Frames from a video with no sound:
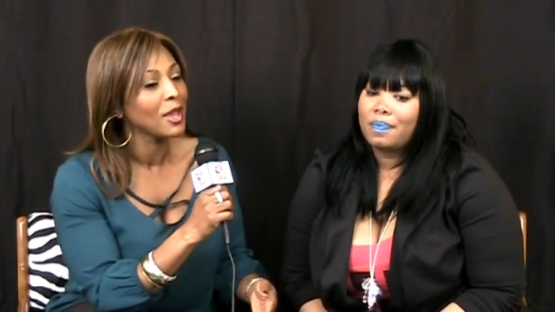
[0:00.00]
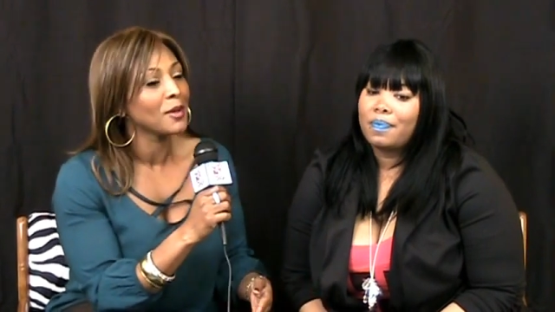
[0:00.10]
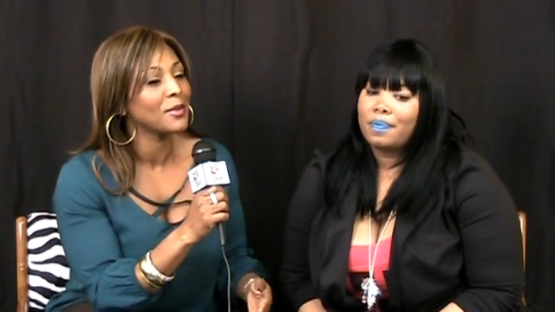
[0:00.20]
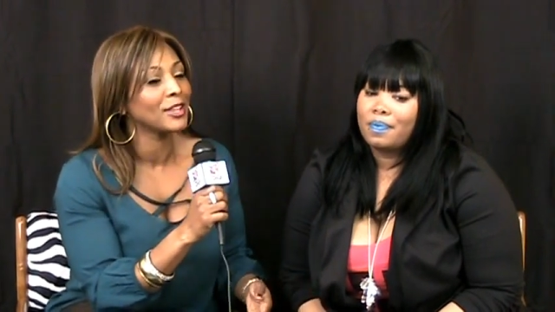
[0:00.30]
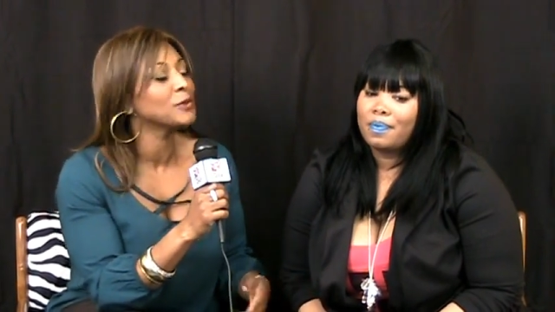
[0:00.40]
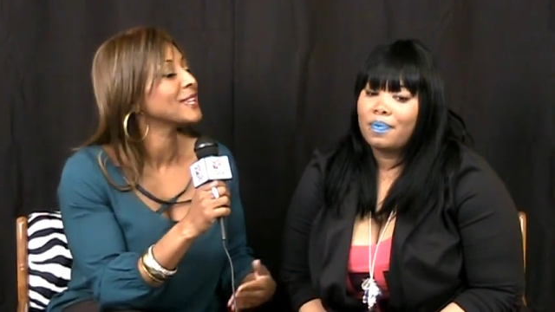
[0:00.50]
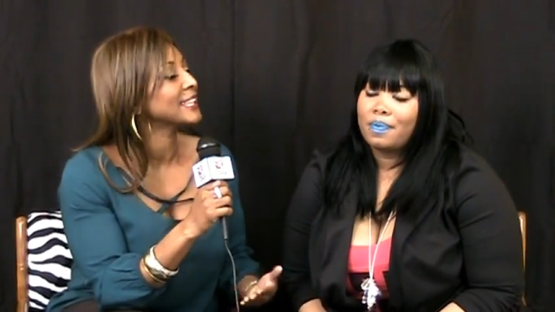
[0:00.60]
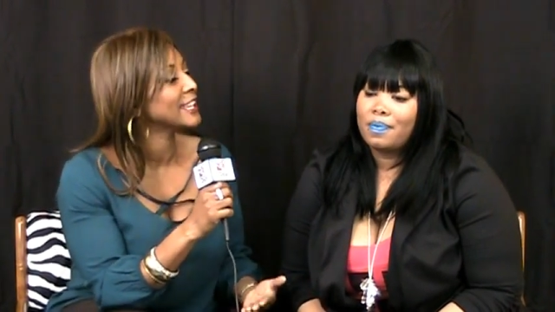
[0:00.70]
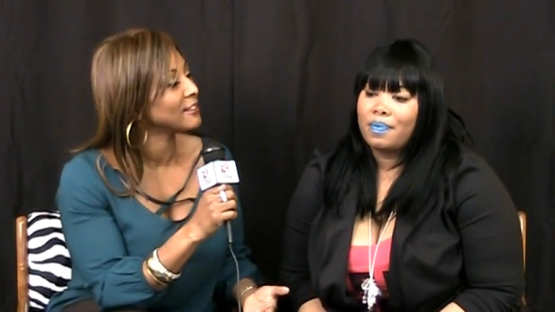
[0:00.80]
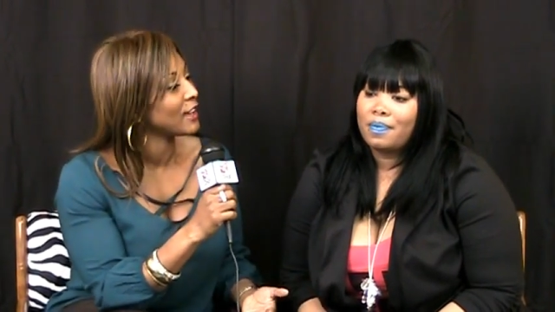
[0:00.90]
Speaker 1: But you didn't
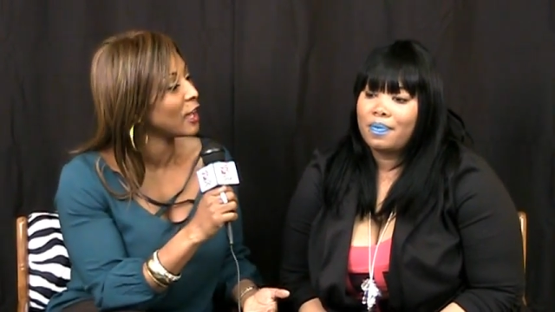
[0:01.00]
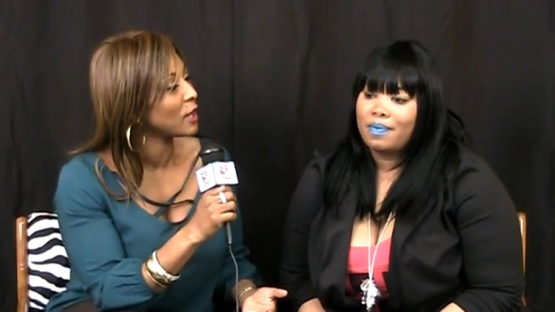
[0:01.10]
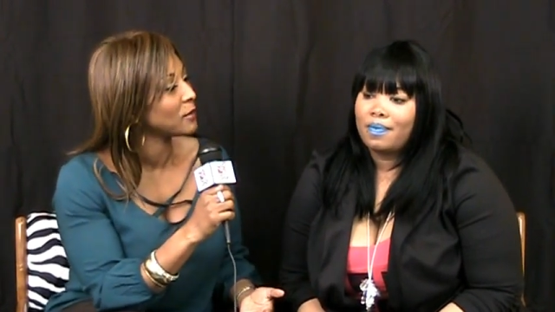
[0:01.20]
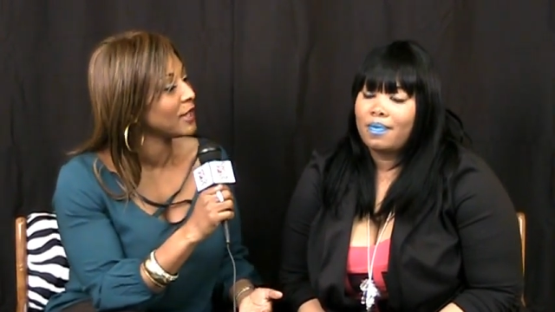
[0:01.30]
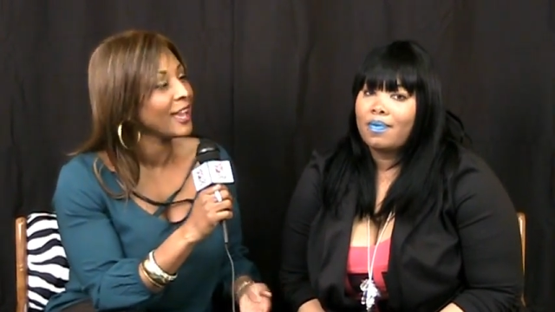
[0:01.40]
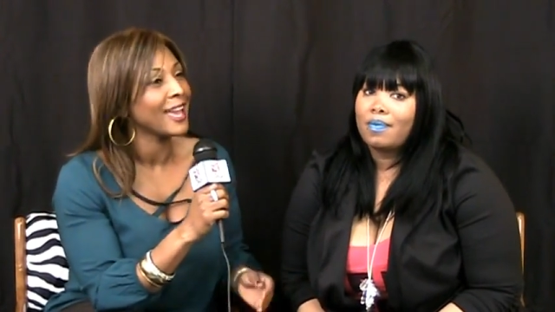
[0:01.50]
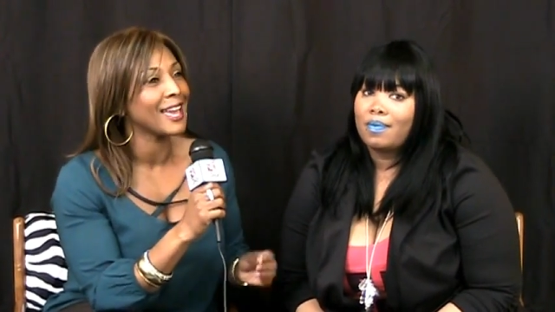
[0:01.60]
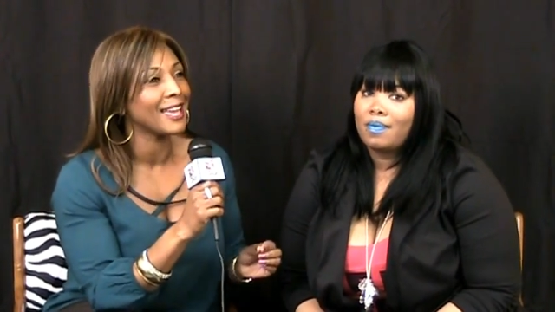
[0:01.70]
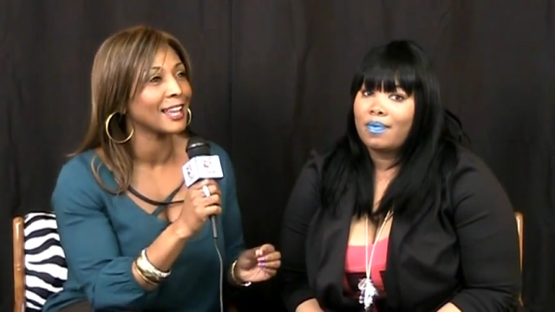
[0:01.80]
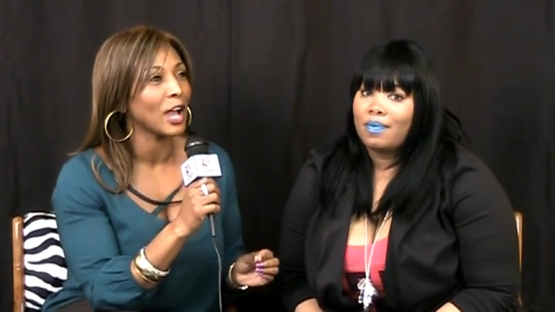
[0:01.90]
give up.
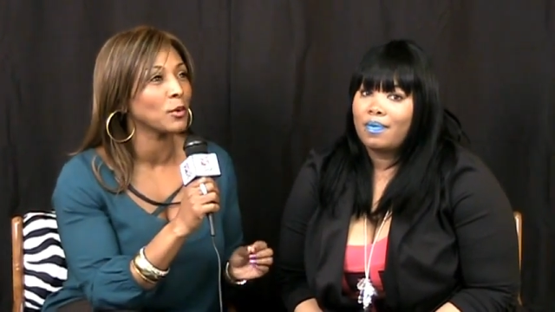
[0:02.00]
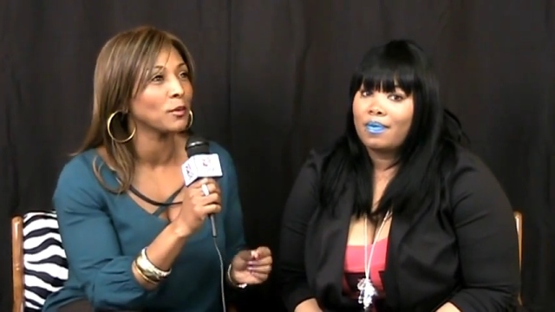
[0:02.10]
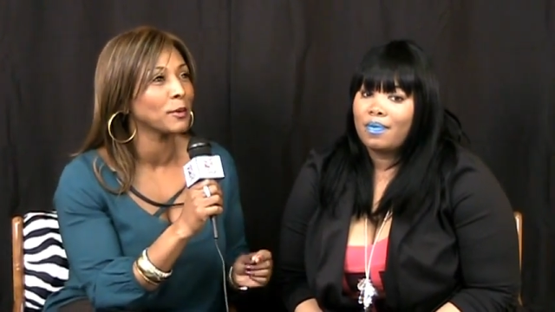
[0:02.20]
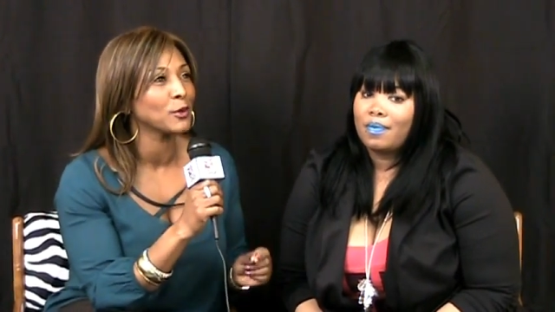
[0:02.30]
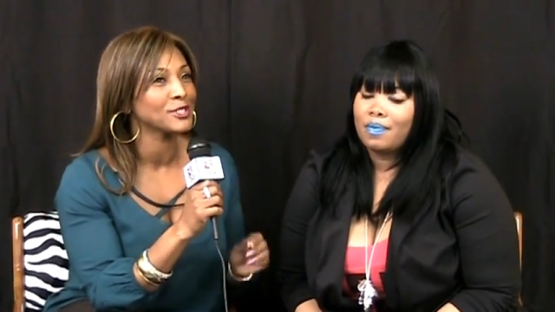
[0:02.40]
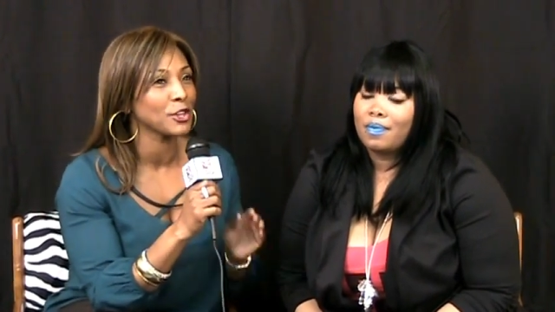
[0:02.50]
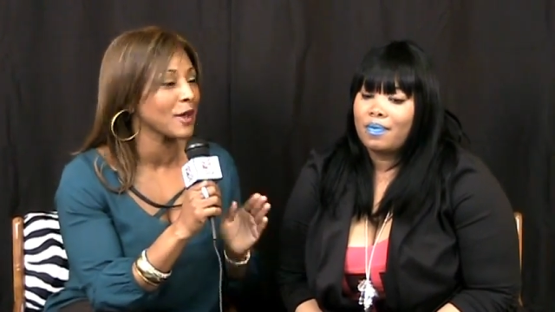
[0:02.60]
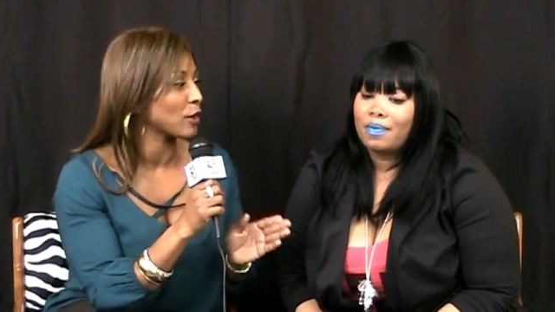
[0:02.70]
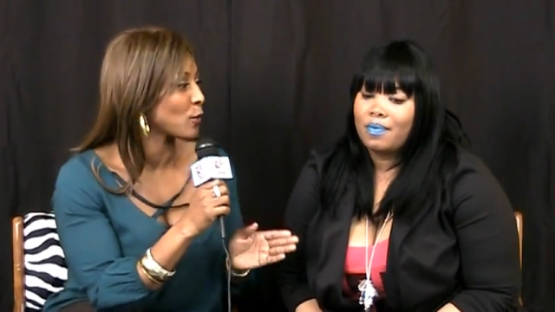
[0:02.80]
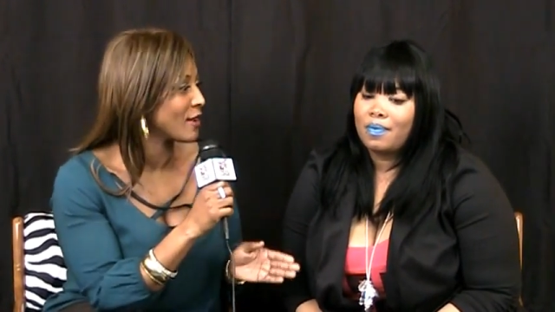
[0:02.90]
And I remember you said you
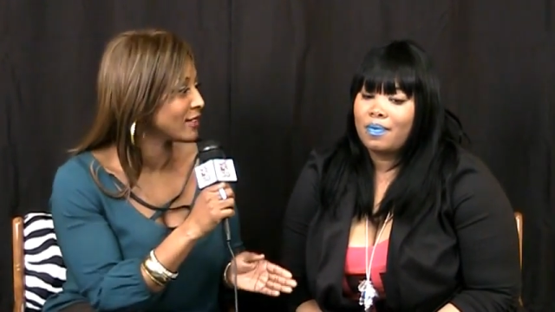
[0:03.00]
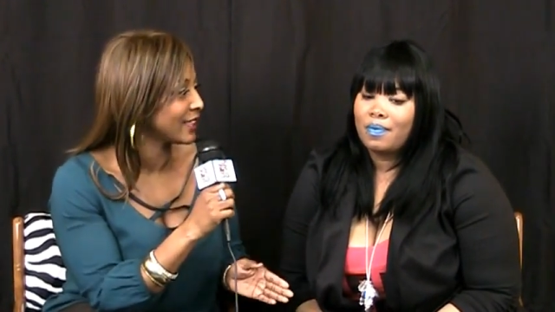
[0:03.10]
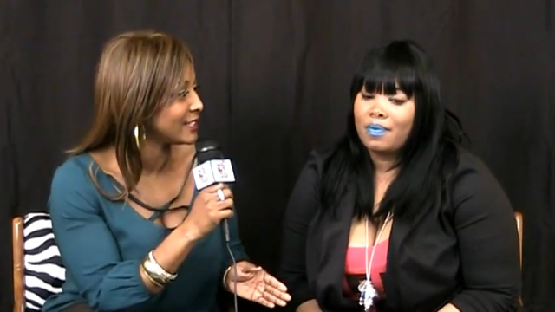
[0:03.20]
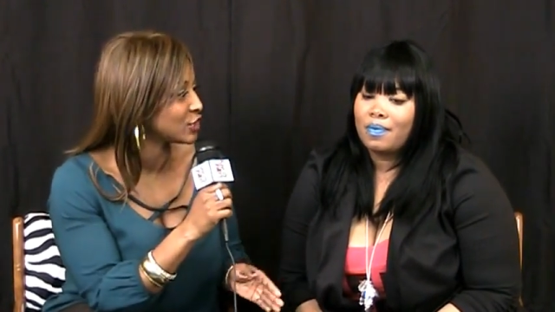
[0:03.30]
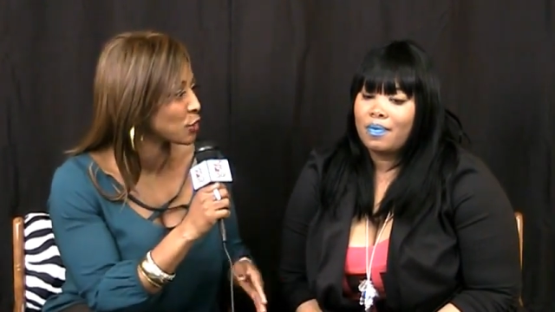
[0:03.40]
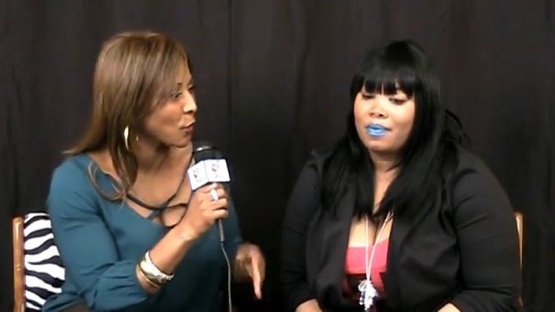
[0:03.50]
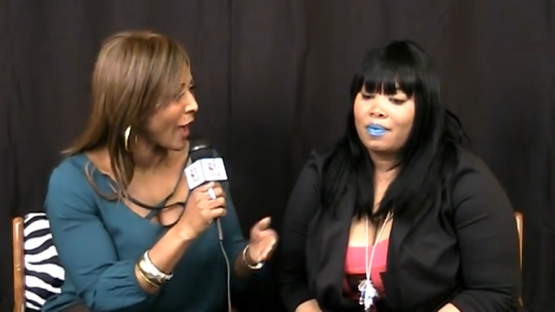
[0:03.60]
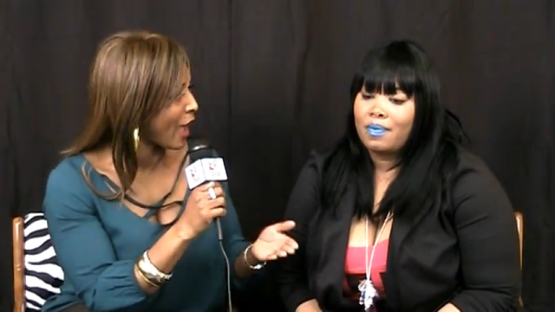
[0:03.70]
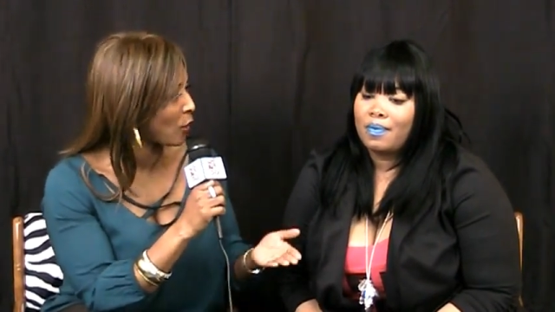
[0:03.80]
had a revelation. You were out